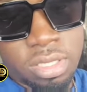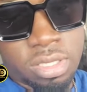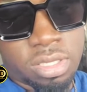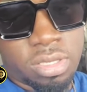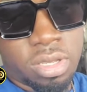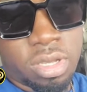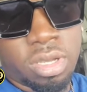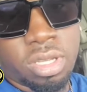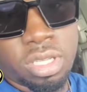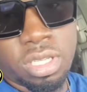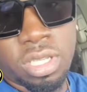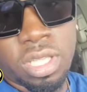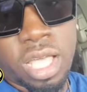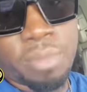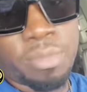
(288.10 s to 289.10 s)
So
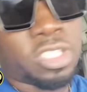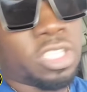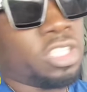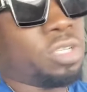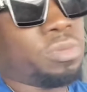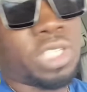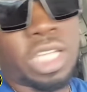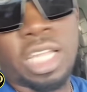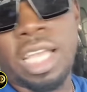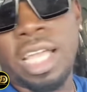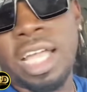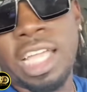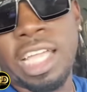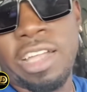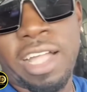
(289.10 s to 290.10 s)
I am a Egyptian and
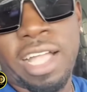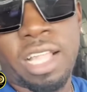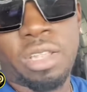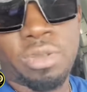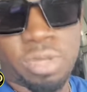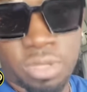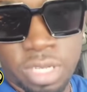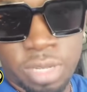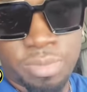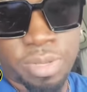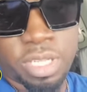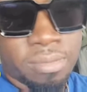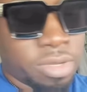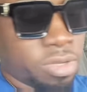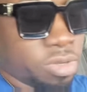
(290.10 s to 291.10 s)
i Ira alone are
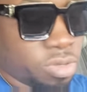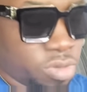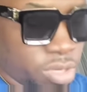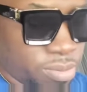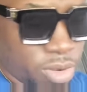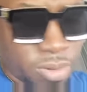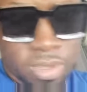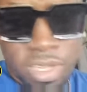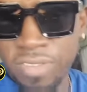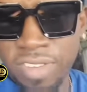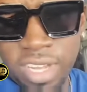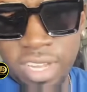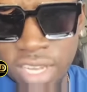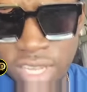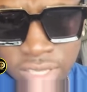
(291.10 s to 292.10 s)
no good. But
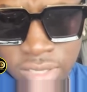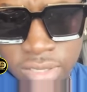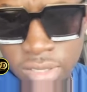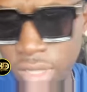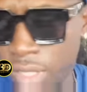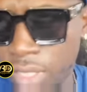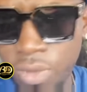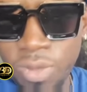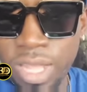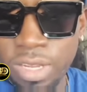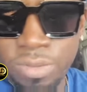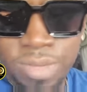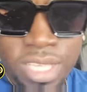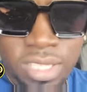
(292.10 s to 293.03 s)
nevertheless, we are the